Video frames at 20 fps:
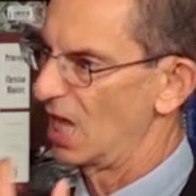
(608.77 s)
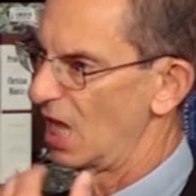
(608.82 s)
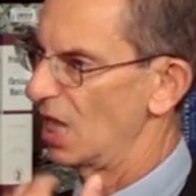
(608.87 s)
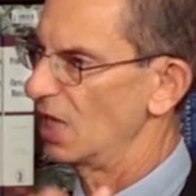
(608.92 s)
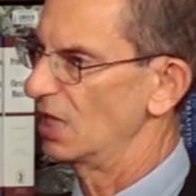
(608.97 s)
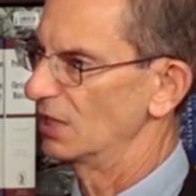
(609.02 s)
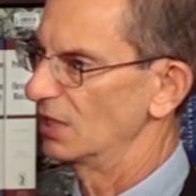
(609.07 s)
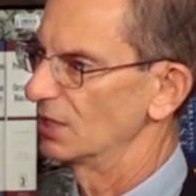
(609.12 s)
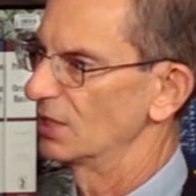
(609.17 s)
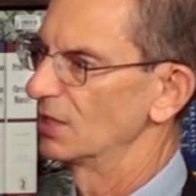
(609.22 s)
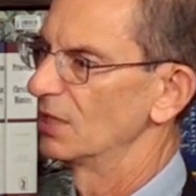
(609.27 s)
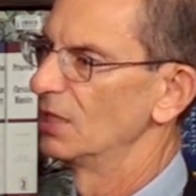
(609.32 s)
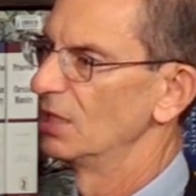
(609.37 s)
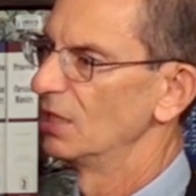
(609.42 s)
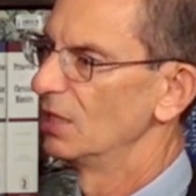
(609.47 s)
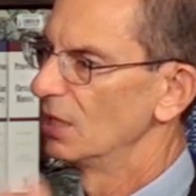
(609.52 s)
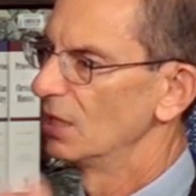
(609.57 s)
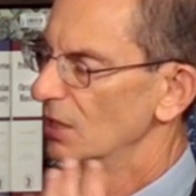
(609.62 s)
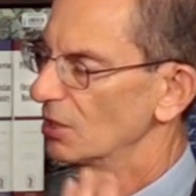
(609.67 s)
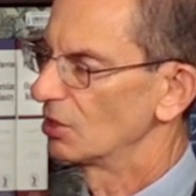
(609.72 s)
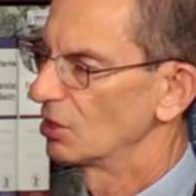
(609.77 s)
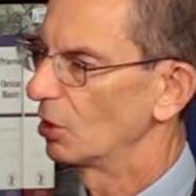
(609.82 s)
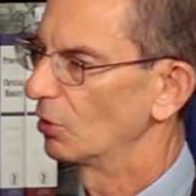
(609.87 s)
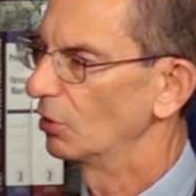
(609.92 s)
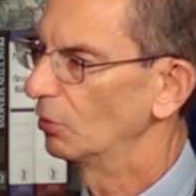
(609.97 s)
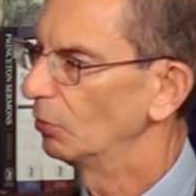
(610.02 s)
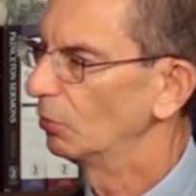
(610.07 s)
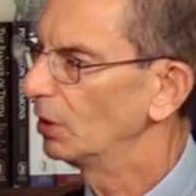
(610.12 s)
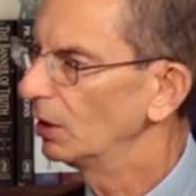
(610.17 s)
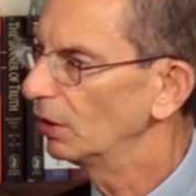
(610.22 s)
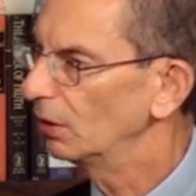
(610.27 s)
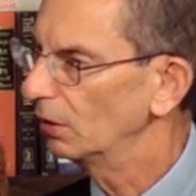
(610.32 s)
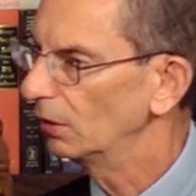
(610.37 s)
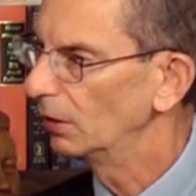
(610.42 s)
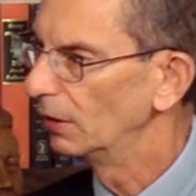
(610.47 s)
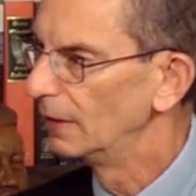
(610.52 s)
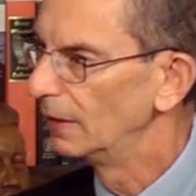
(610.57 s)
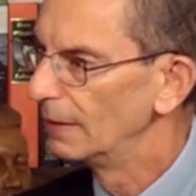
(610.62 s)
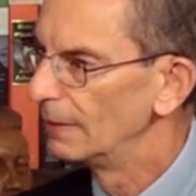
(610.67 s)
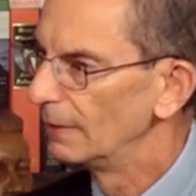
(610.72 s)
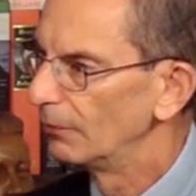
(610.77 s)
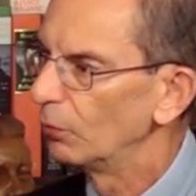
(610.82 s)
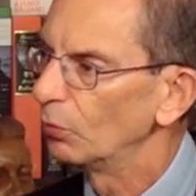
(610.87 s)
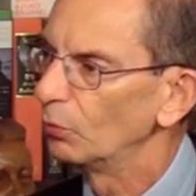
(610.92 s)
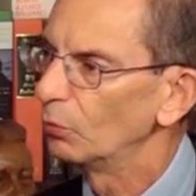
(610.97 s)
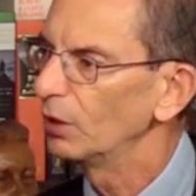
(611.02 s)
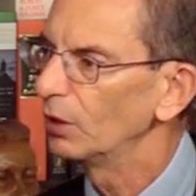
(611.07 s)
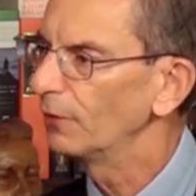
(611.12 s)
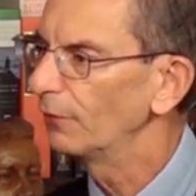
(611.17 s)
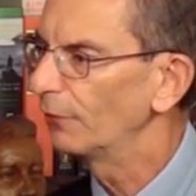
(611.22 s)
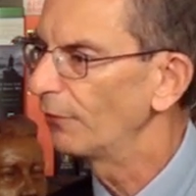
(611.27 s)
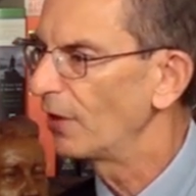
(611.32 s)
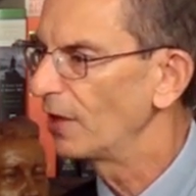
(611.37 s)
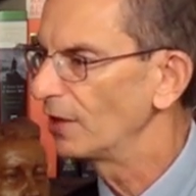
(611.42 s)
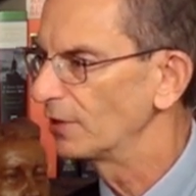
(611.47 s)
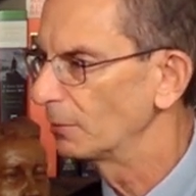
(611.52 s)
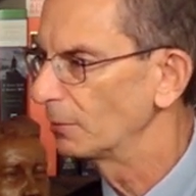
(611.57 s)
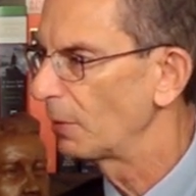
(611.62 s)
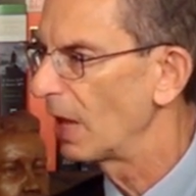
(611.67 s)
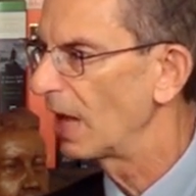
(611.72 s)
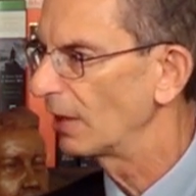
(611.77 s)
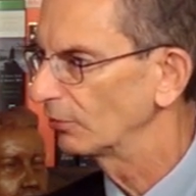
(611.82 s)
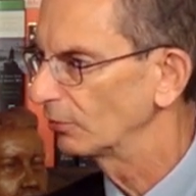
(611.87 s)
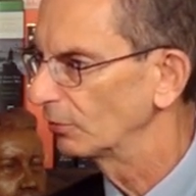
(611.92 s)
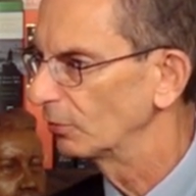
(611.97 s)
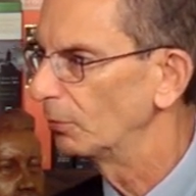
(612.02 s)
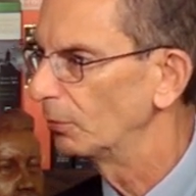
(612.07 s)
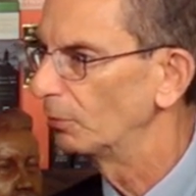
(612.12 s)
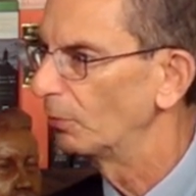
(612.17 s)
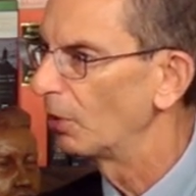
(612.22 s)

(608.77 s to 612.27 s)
us so that we, when we face pastoral